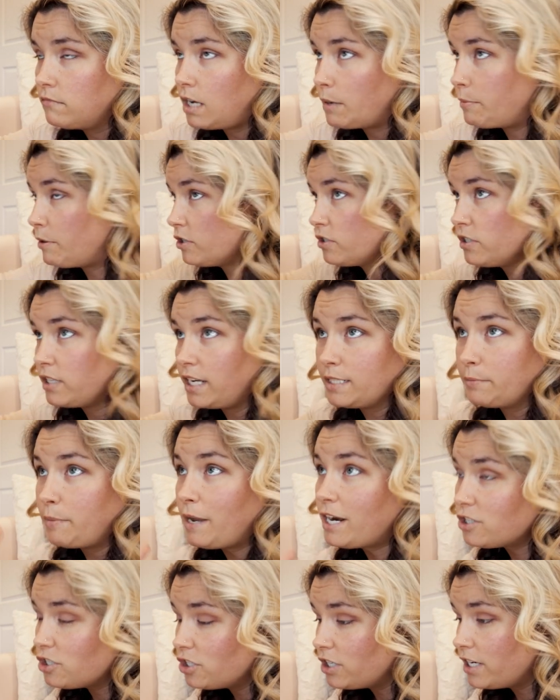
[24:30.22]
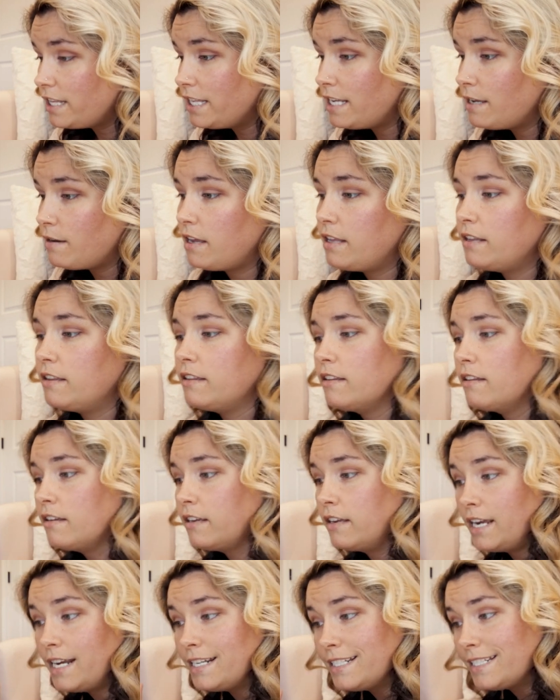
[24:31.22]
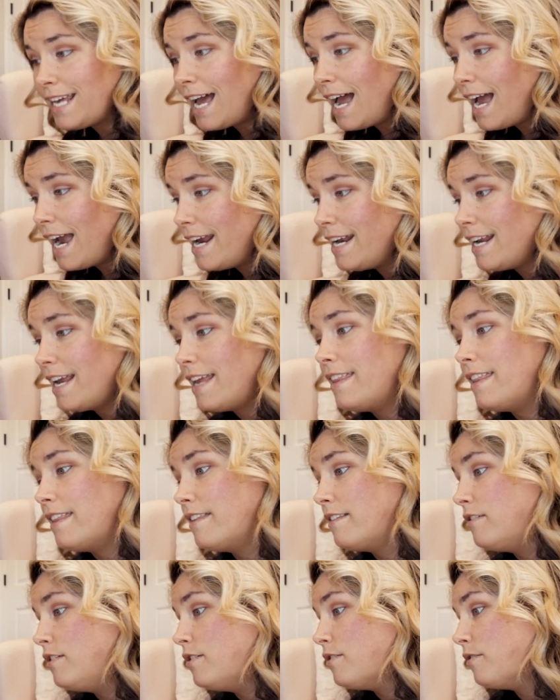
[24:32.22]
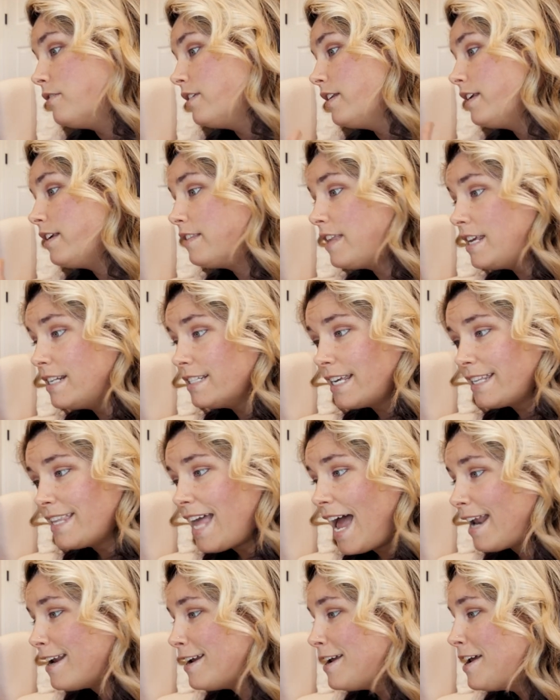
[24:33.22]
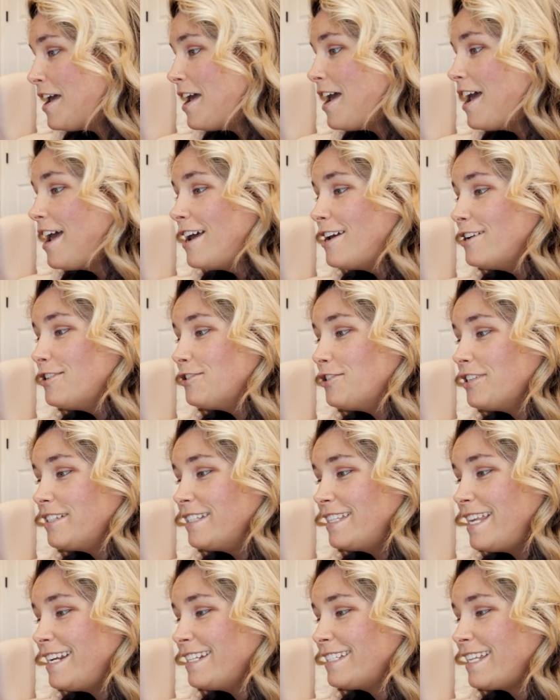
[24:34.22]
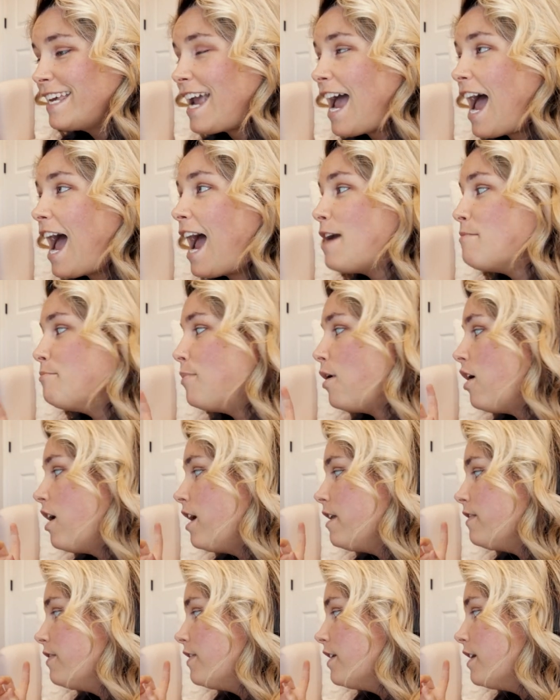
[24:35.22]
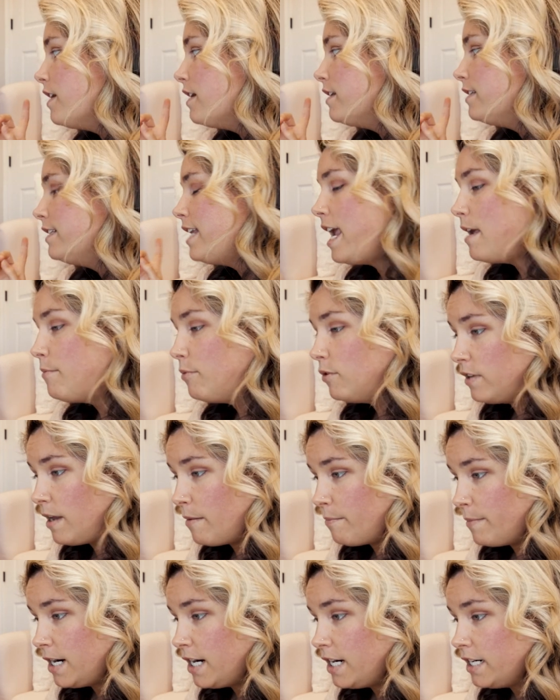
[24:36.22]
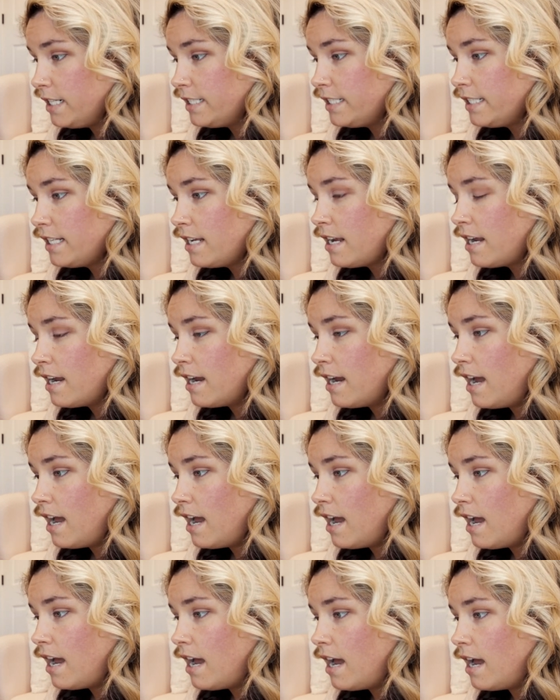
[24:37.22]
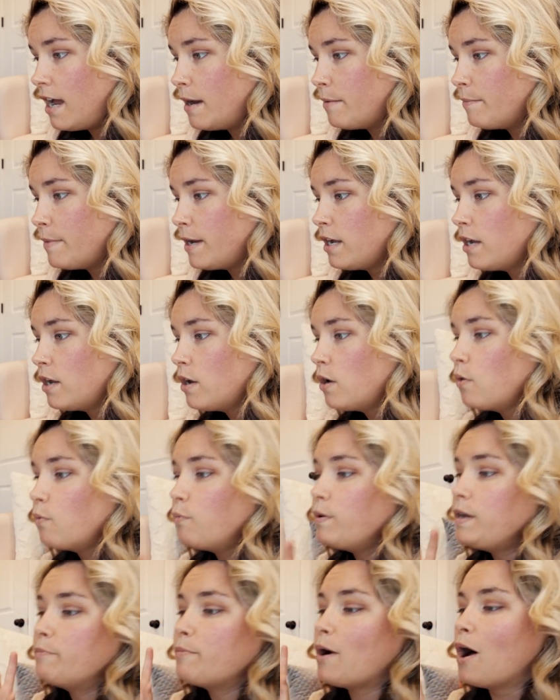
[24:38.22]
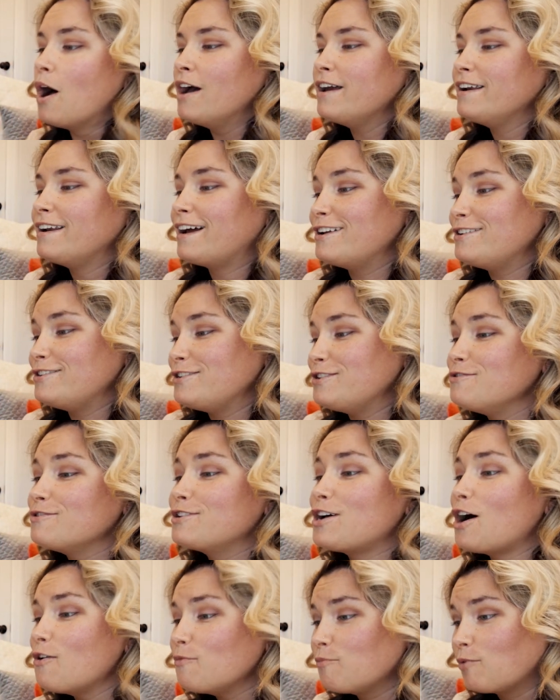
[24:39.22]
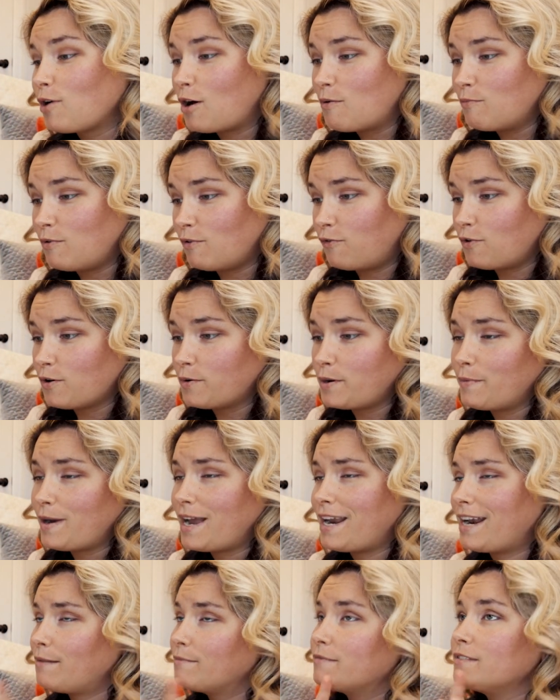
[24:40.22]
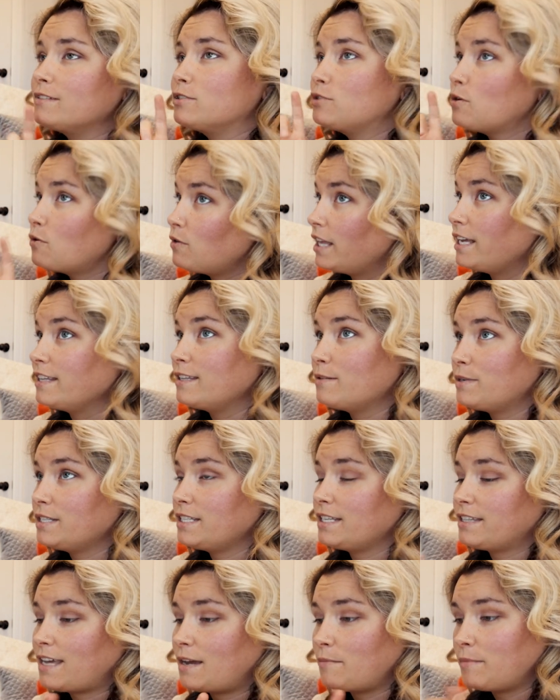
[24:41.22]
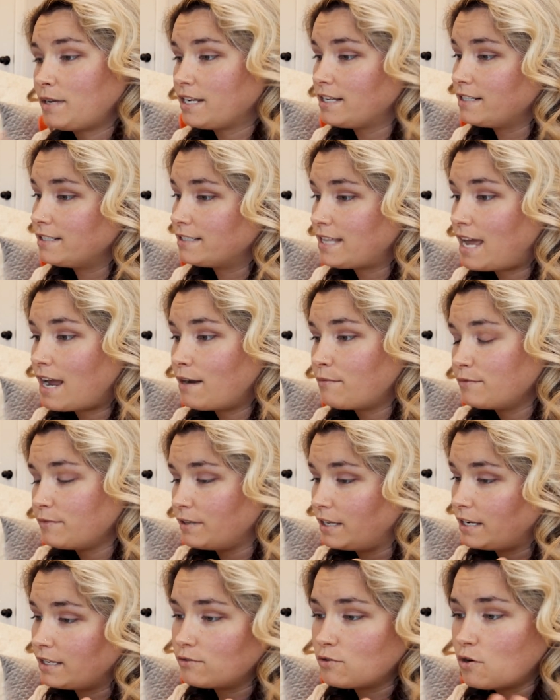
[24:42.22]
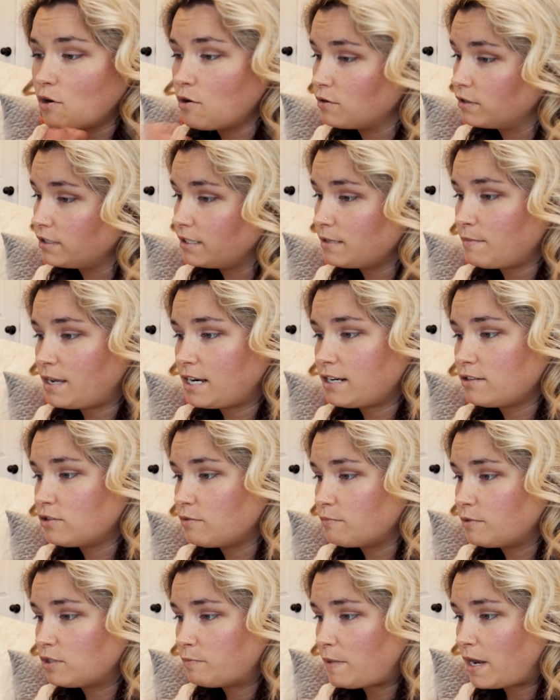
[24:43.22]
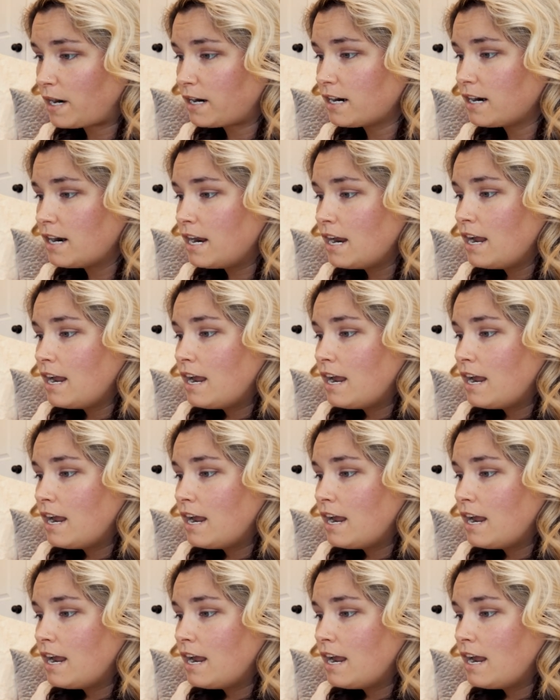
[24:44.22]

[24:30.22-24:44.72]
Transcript: a personalized picture in the in, inside and you know like things like that just things like i bought the table numbers um we bought a new GoPro before we went. I'm so glad that we did that because that like totally made it so much better.